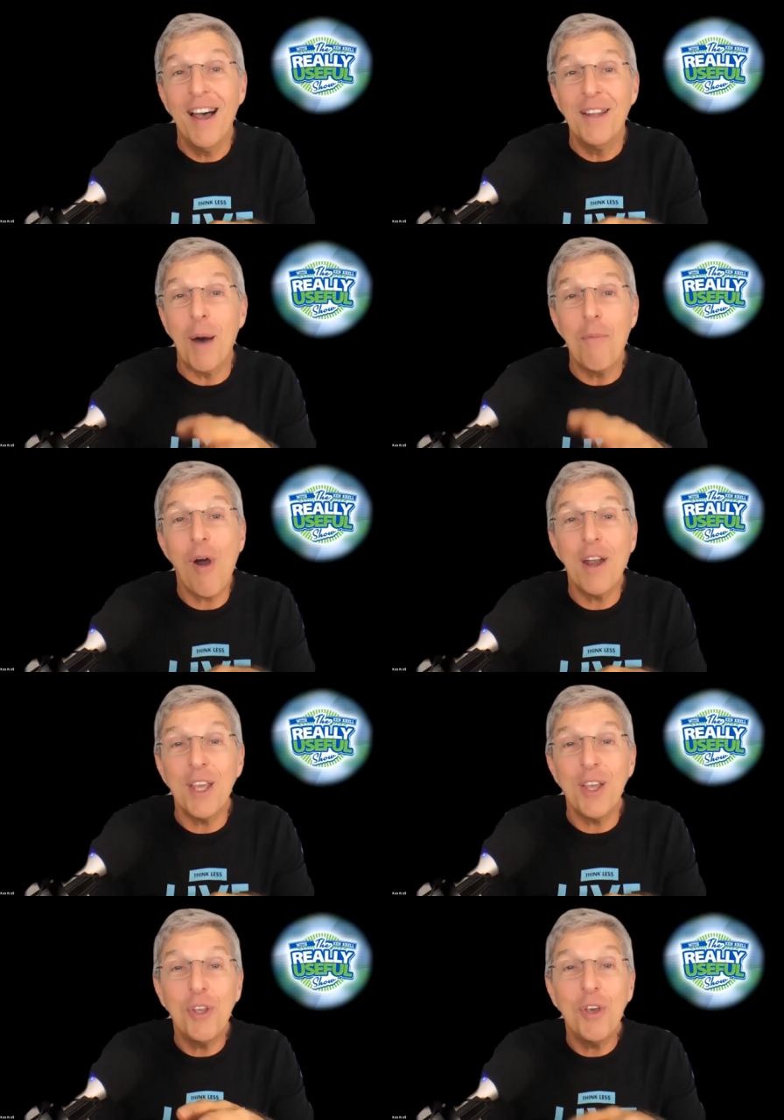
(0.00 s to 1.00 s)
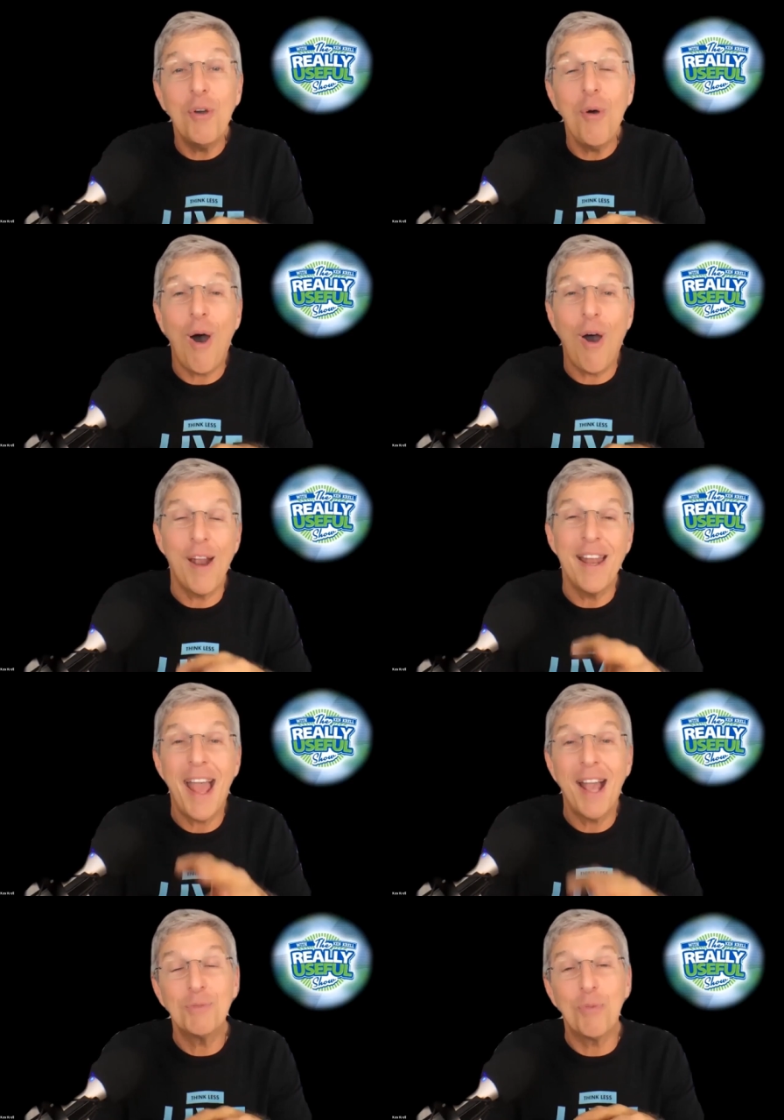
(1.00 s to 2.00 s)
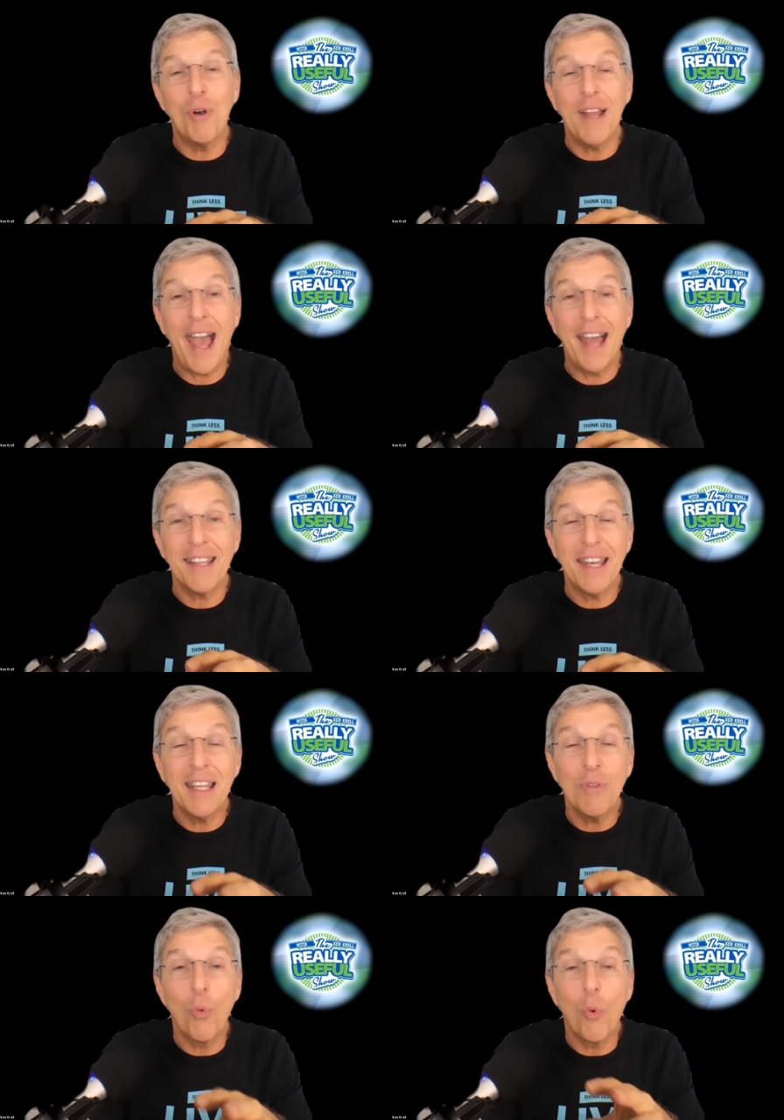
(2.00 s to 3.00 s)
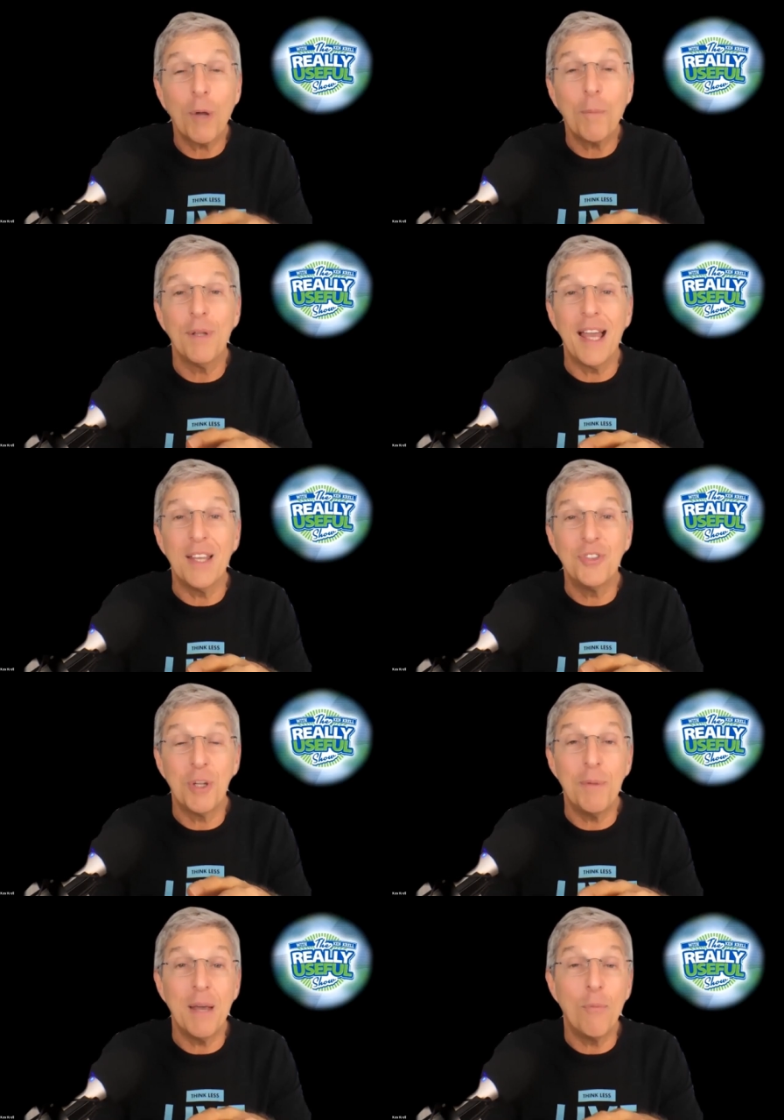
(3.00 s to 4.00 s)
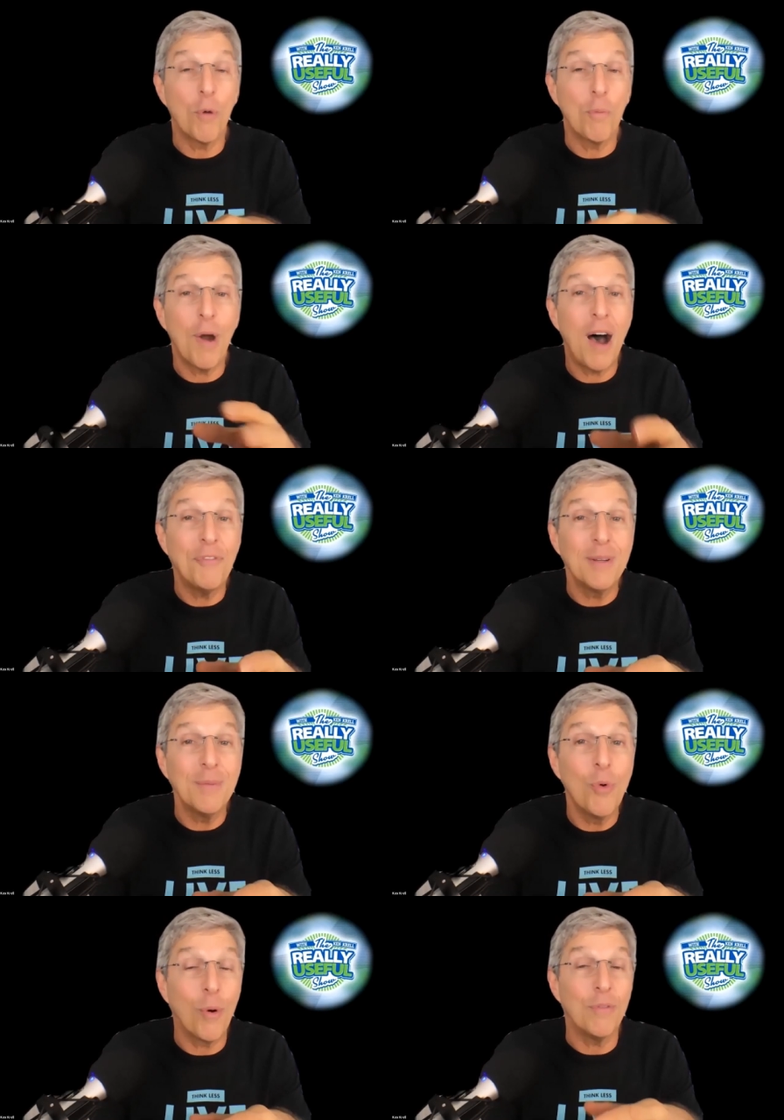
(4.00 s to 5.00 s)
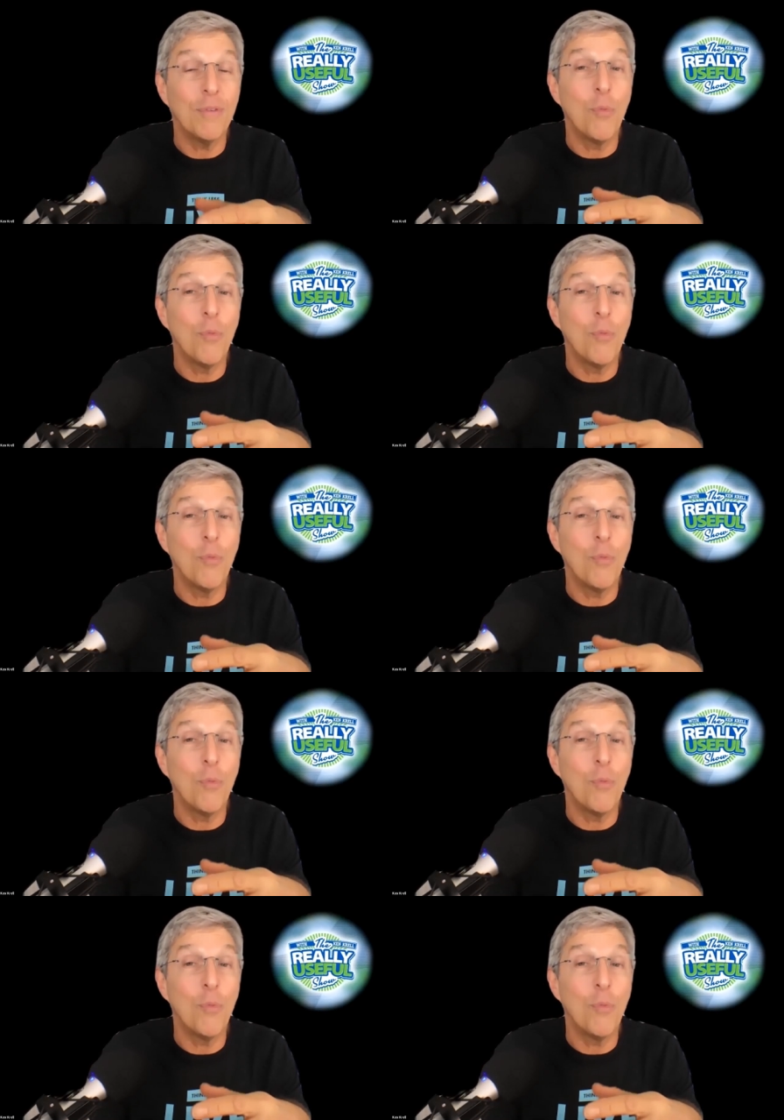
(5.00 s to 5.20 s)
Now, Marnie, you are an expert at getting the workplace to be a more profitable, more,